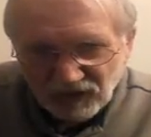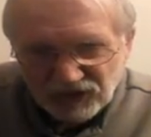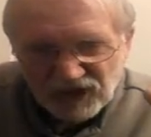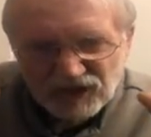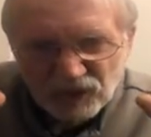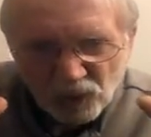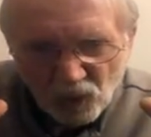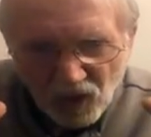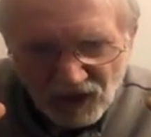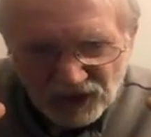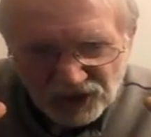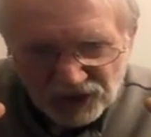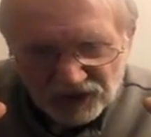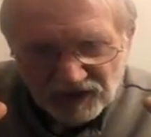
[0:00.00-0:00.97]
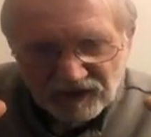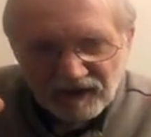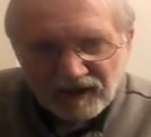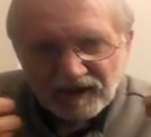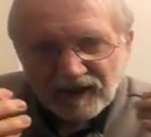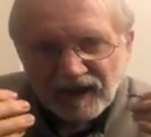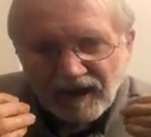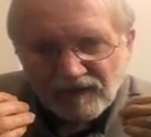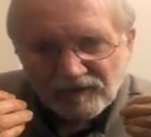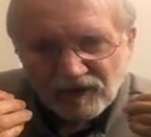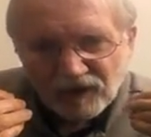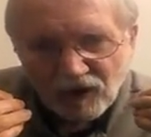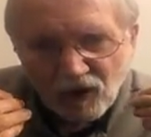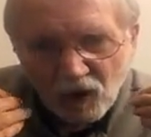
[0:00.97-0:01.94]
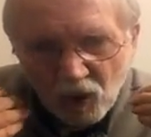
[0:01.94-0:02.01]
Just watch it and have
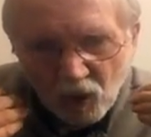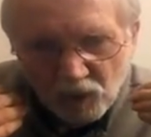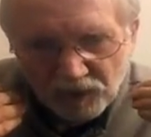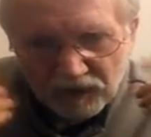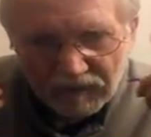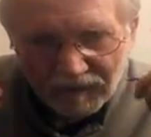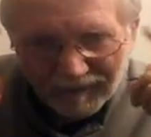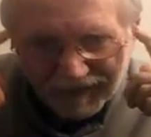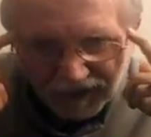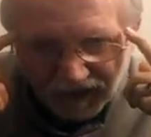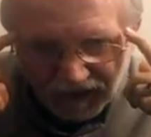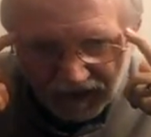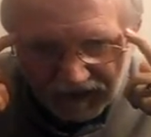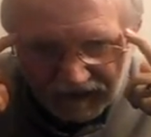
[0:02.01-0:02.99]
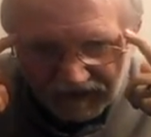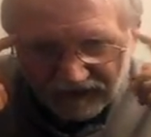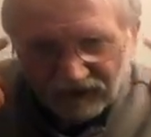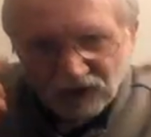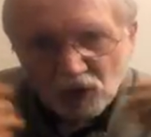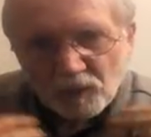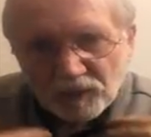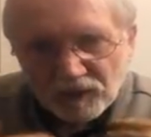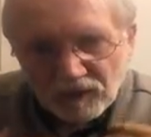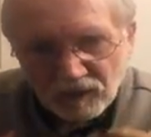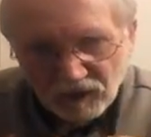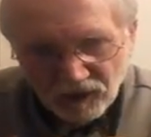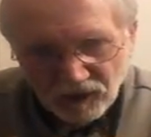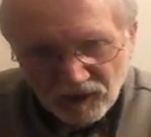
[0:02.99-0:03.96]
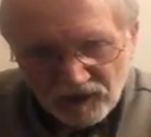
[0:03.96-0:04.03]
an open mind and an open
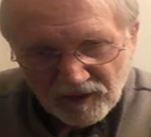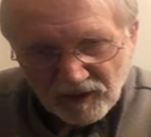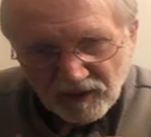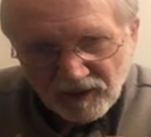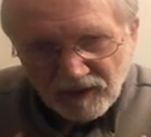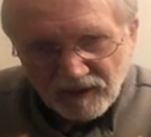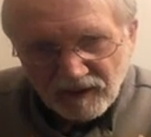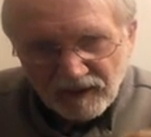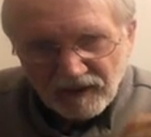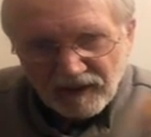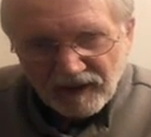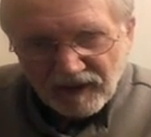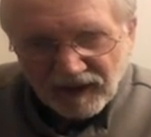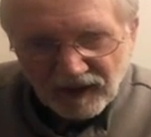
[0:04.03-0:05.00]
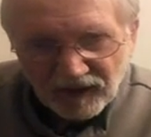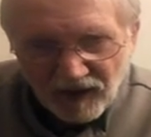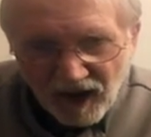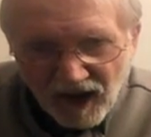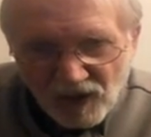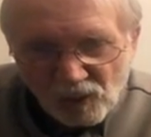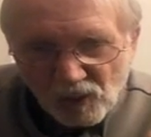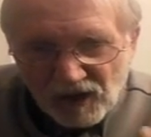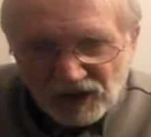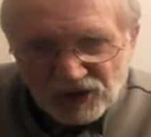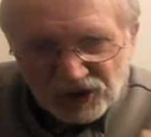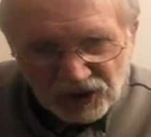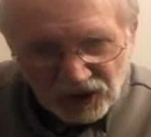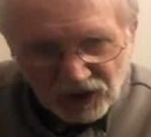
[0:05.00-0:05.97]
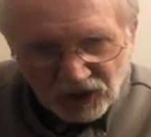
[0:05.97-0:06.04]
heart. And I
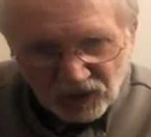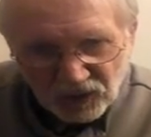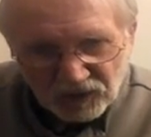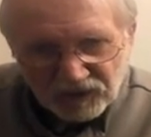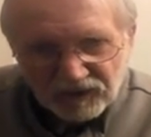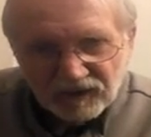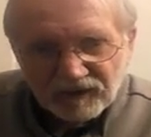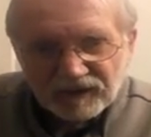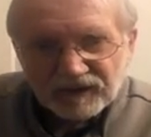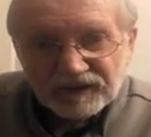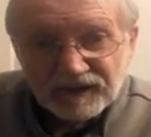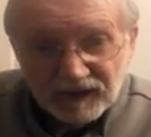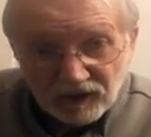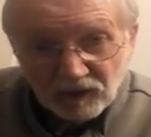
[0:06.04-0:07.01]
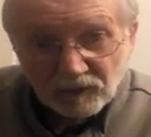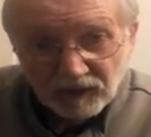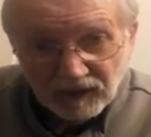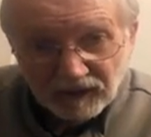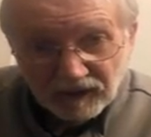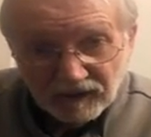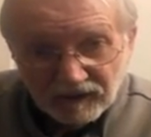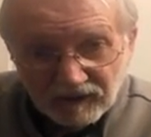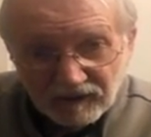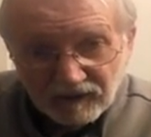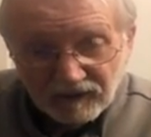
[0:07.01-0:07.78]
want you to tell me,